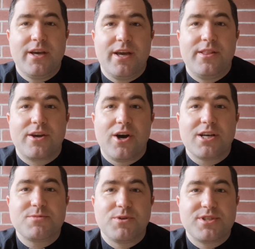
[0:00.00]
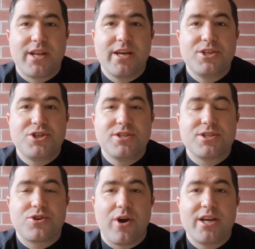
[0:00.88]
In the Gospel today,
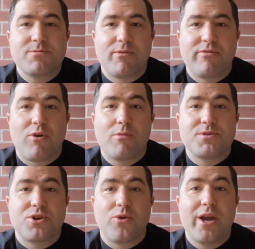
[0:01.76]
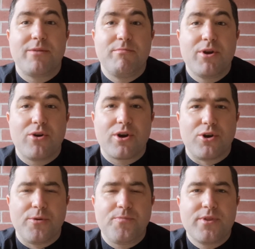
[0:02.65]
Jesus Christ performs a great
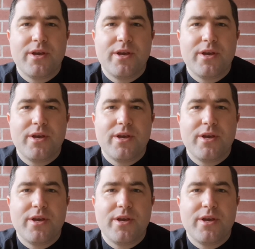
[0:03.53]
miracle.